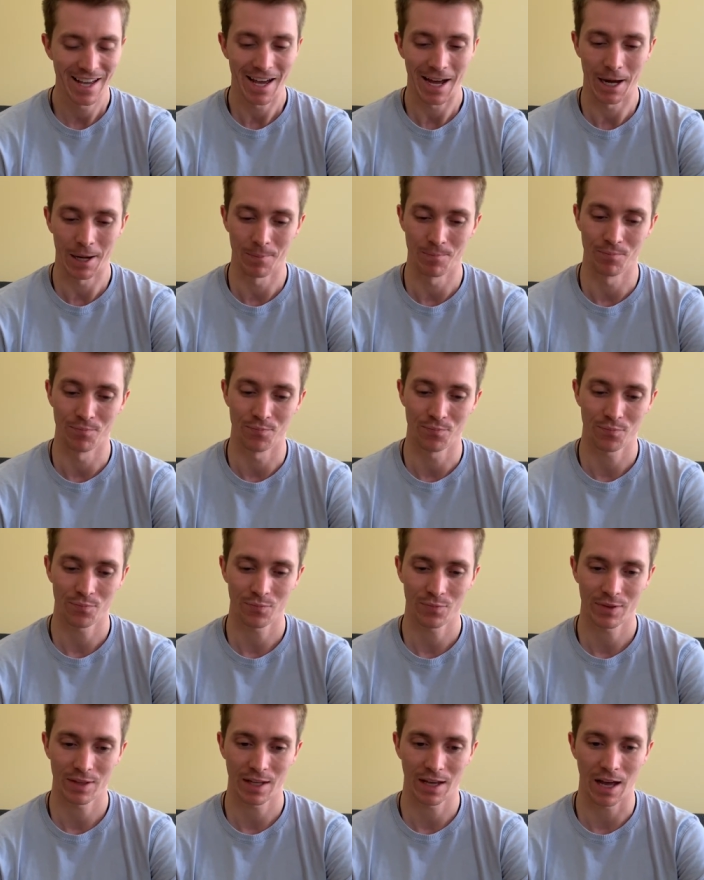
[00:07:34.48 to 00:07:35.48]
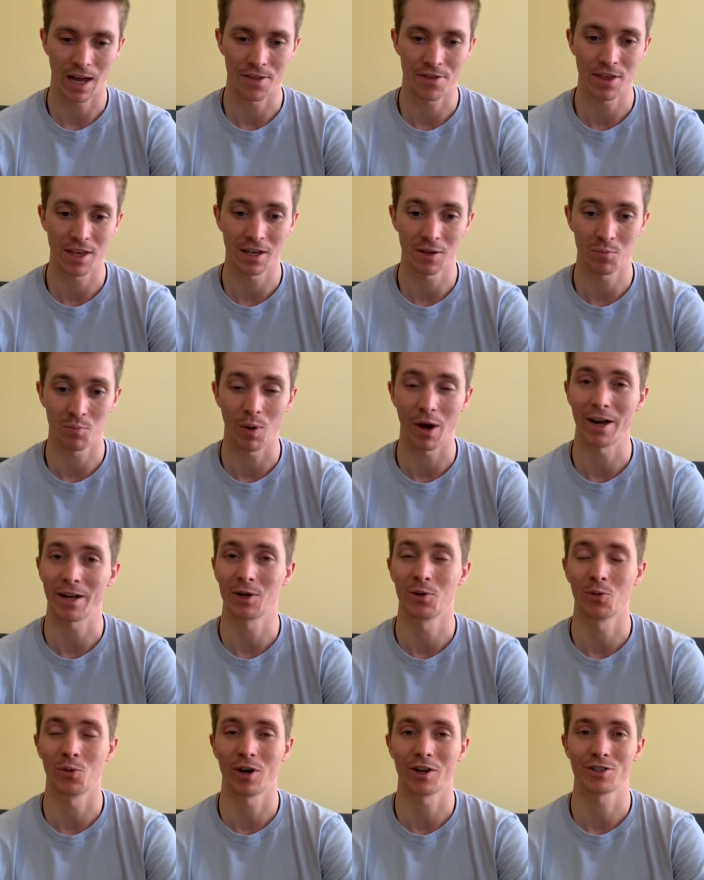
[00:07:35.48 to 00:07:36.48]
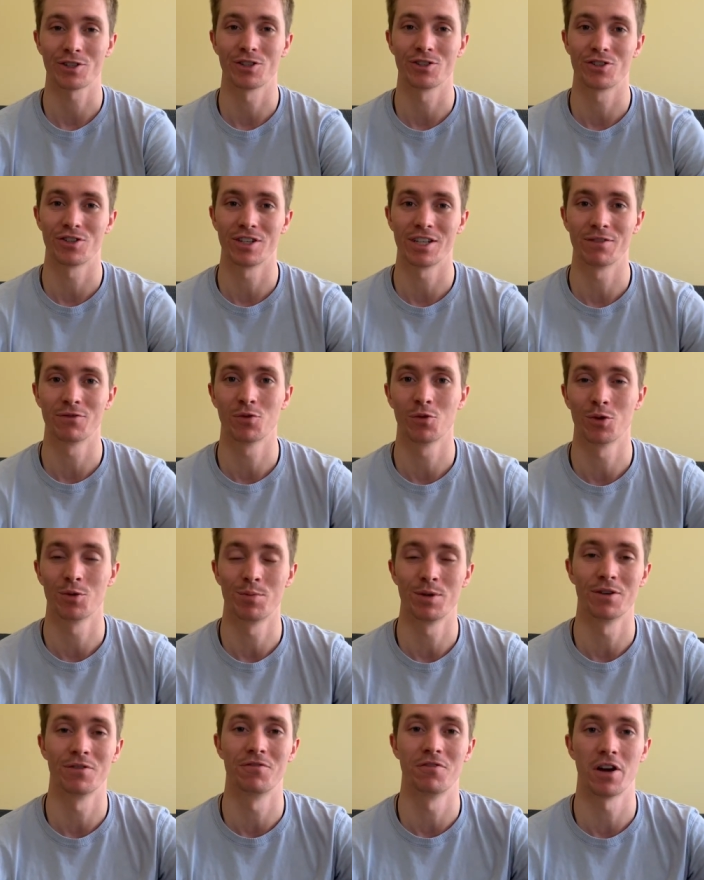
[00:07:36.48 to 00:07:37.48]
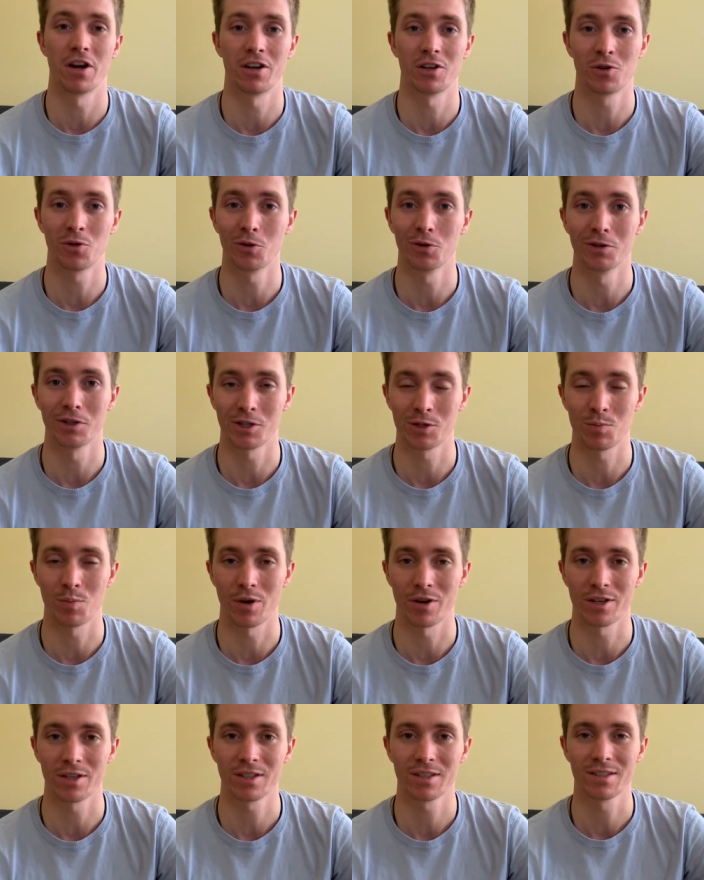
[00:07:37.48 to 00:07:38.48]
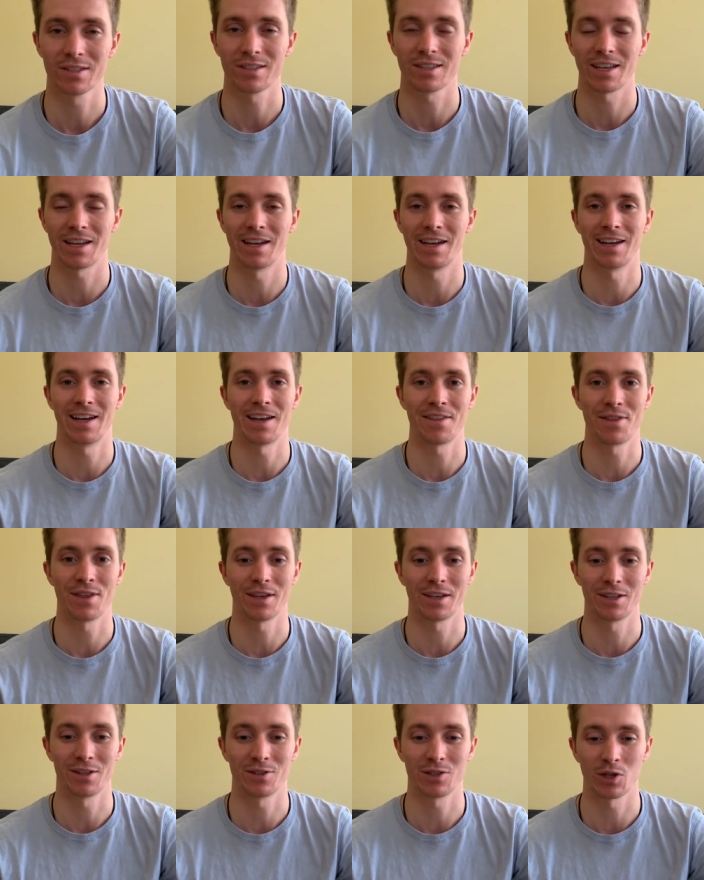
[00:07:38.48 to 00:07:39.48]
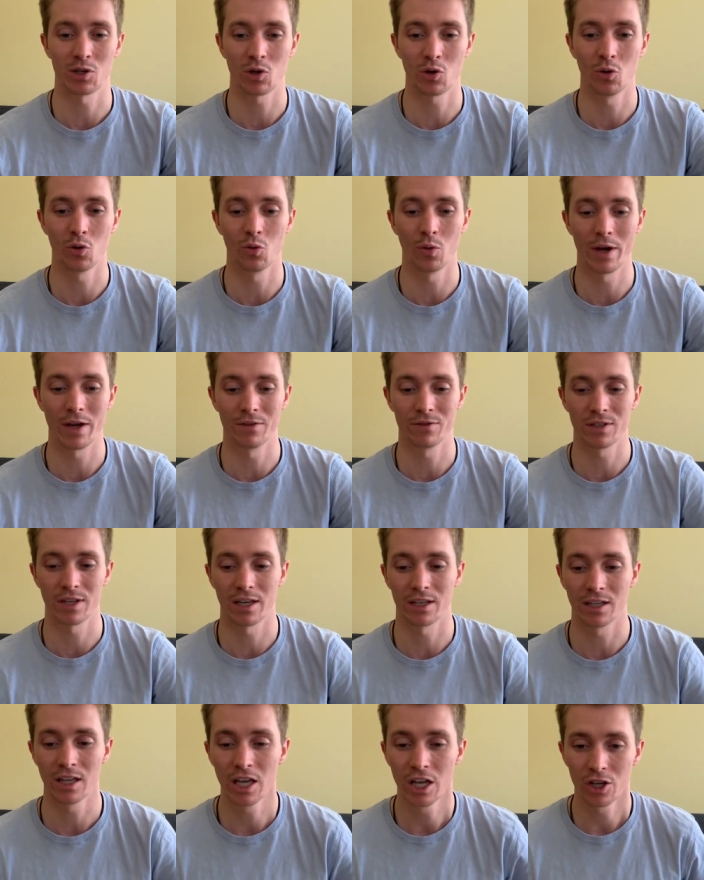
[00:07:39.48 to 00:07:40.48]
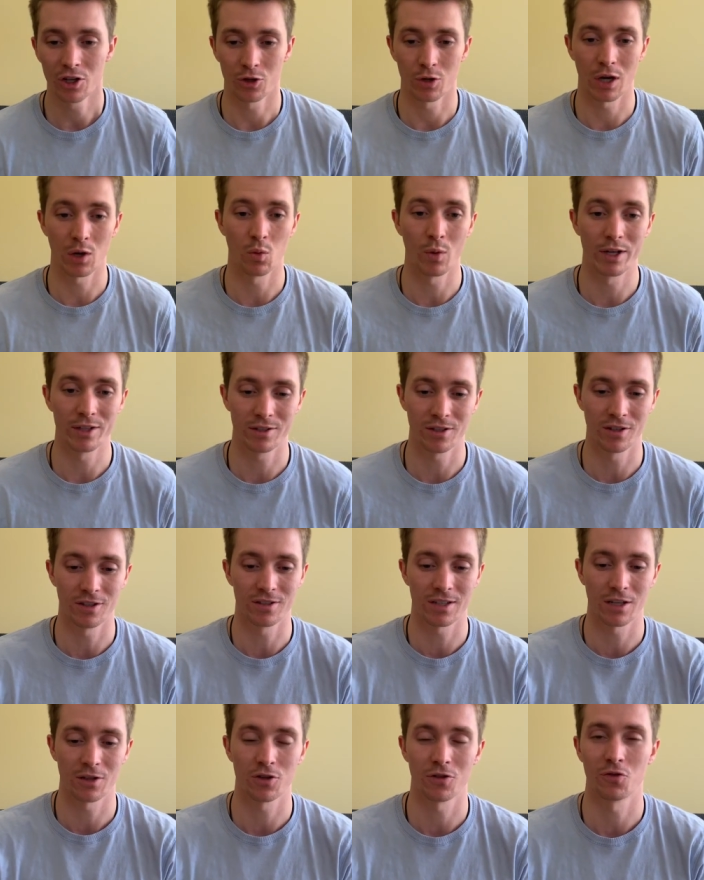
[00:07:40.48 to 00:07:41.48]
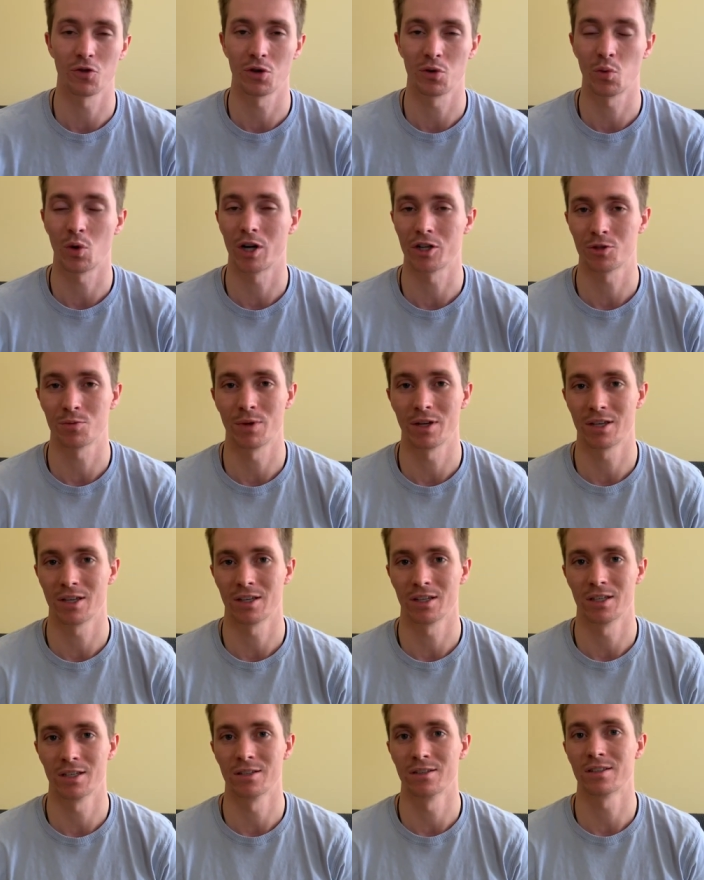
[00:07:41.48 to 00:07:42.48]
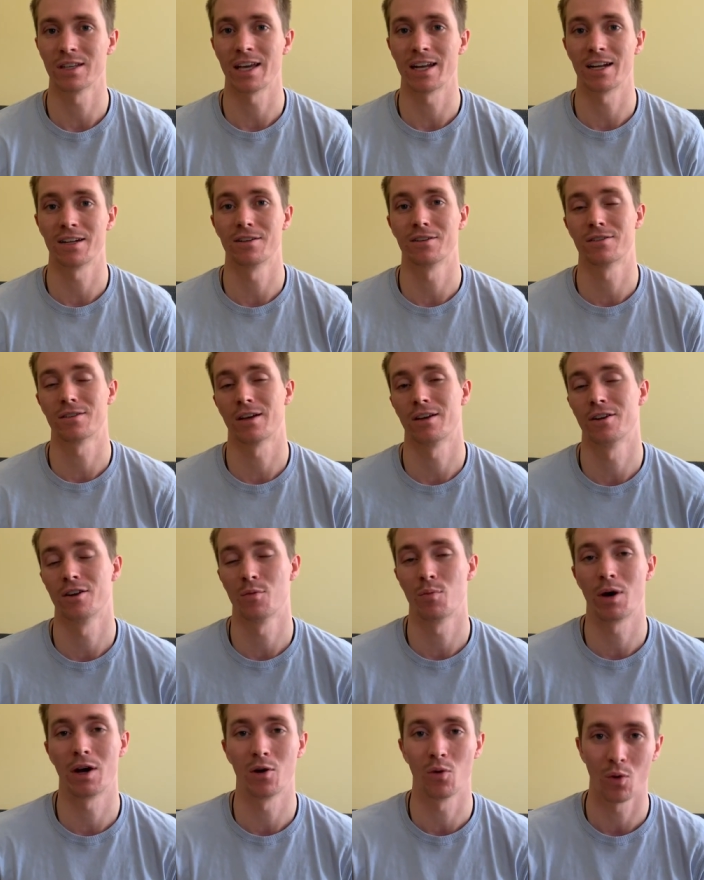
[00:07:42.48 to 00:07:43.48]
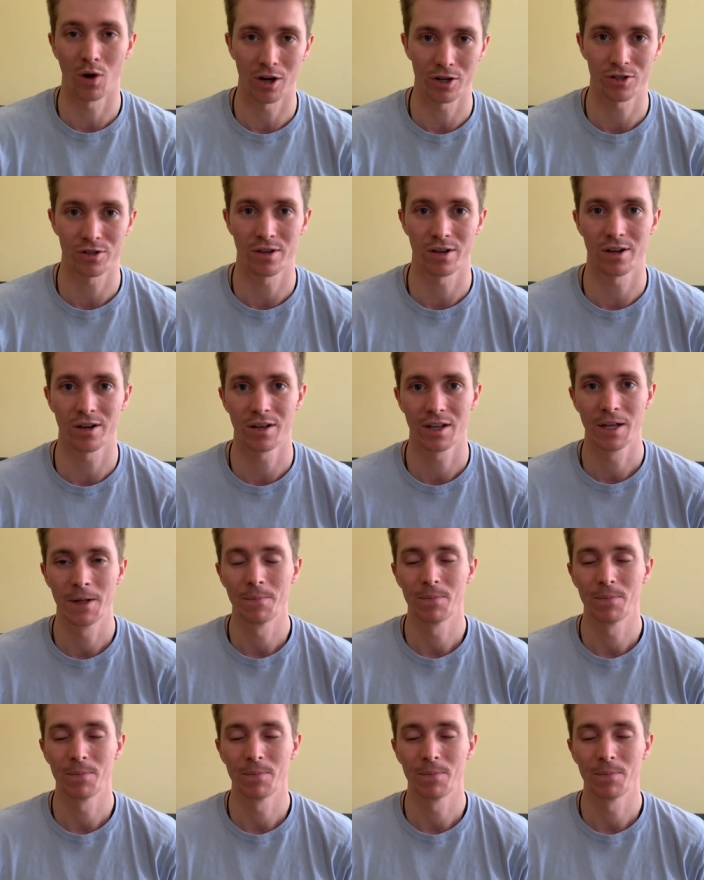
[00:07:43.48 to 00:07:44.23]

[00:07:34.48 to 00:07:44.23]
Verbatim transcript: I think buying a watch in Geneva would be a very cool experience. I think it's a cool way of saying, you know, I went to the center where watchmaking is and I decided to buy a watch there.